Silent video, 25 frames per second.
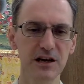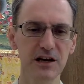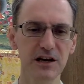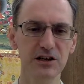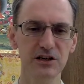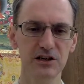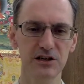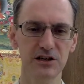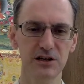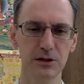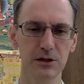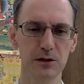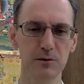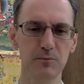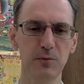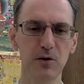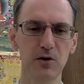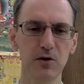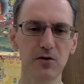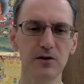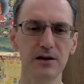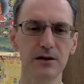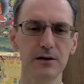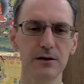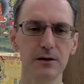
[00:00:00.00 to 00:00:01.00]

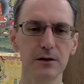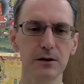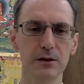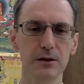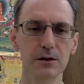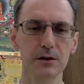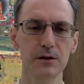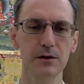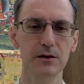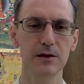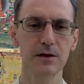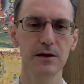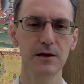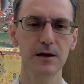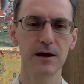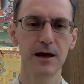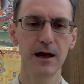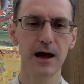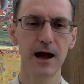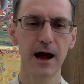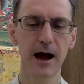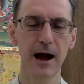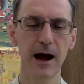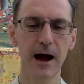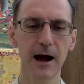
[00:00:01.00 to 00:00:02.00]
experience,
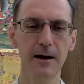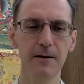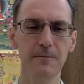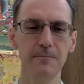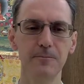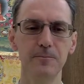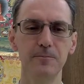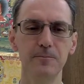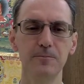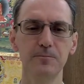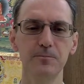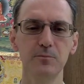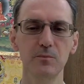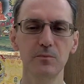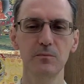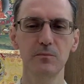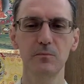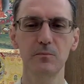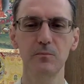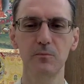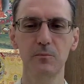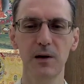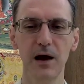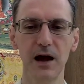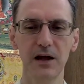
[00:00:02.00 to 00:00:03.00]

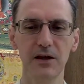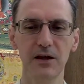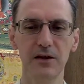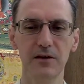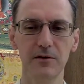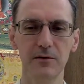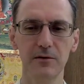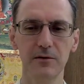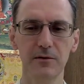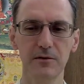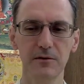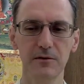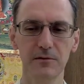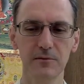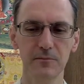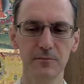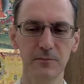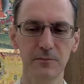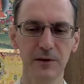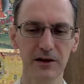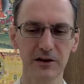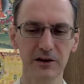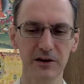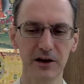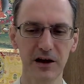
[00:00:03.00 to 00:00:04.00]
but
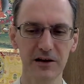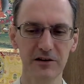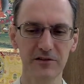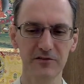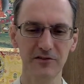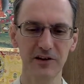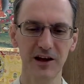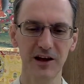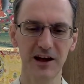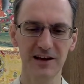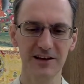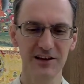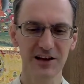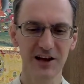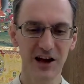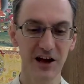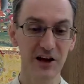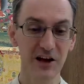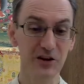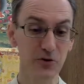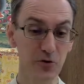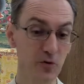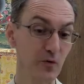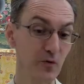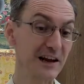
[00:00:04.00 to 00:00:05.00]
kind of like, and you're
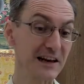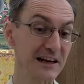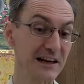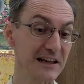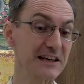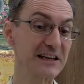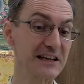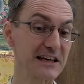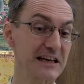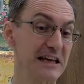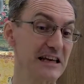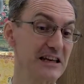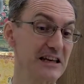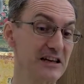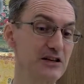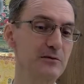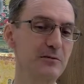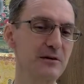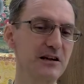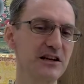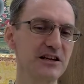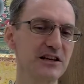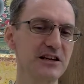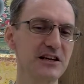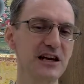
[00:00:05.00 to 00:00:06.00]
really keen to
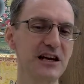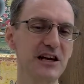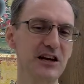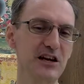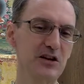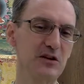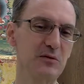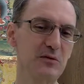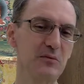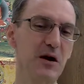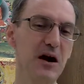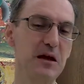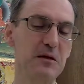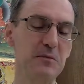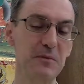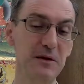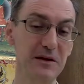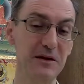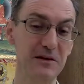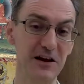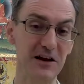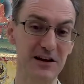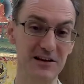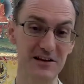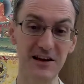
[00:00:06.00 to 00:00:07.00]
meditate, and you might be like,
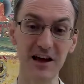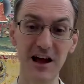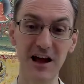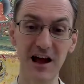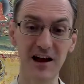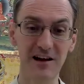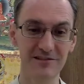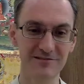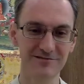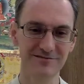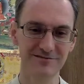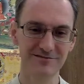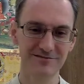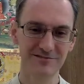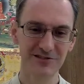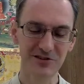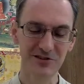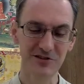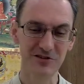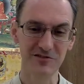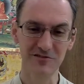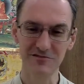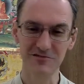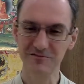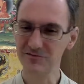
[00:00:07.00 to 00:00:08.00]
yeah, you know,
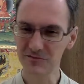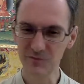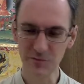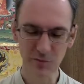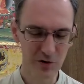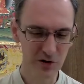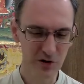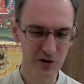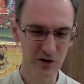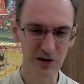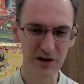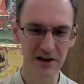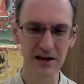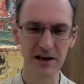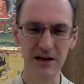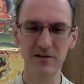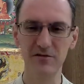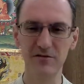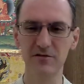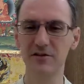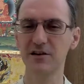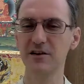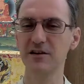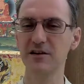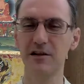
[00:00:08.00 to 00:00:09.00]
put a lot of effort in,
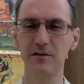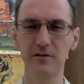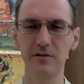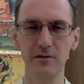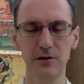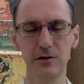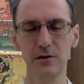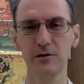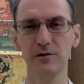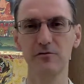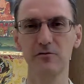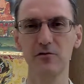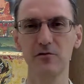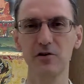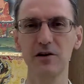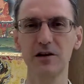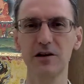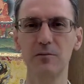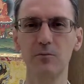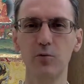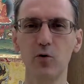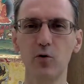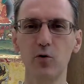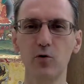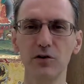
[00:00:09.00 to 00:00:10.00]
and this is really
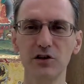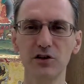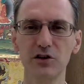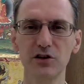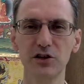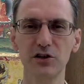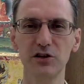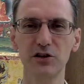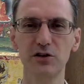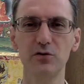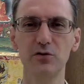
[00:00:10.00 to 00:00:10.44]
important to you.